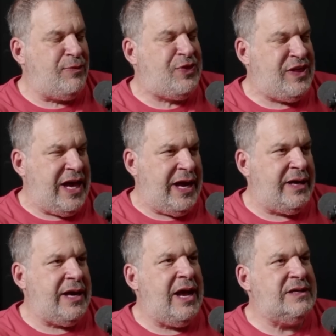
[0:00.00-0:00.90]

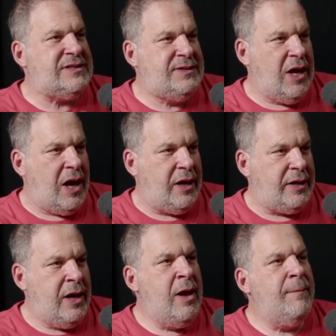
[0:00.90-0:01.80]
thing as
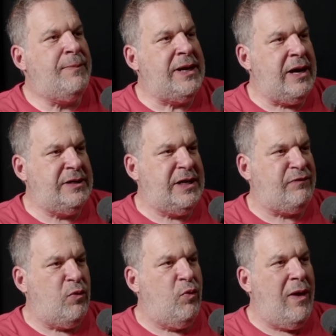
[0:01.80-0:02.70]
Doug, but in a
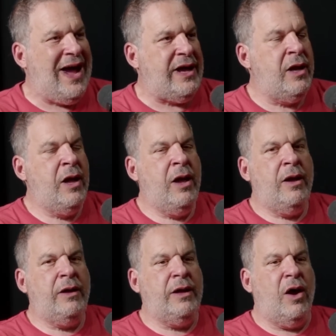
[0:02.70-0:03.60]
different way.
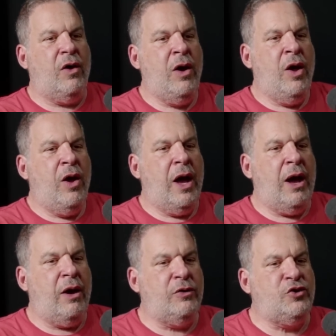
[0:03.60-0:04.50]
You know,
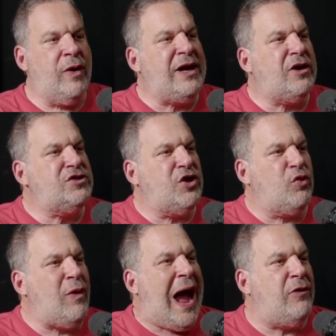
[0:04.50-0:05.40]
drinkers are
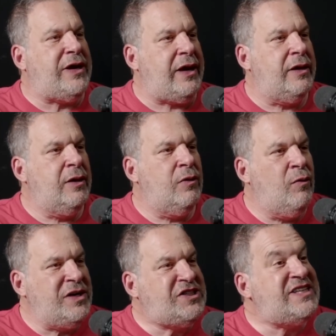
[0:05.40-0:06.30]
rowdy,
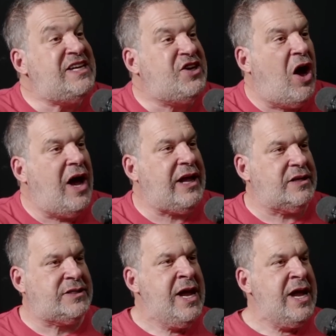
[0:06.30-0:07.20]
which is his
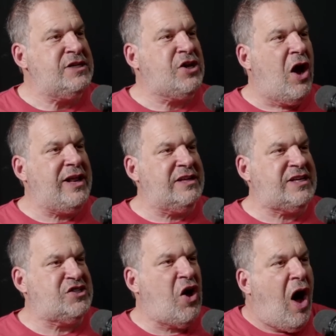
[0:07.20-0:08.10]
audience. His audience
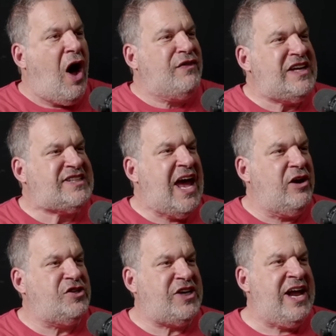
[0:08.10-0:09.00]
has all this
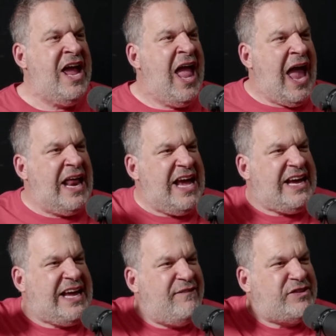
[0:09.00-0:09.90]
energy, and he
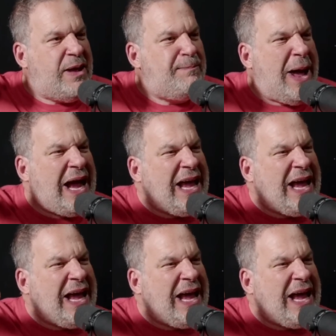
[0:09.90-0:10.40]
gives them back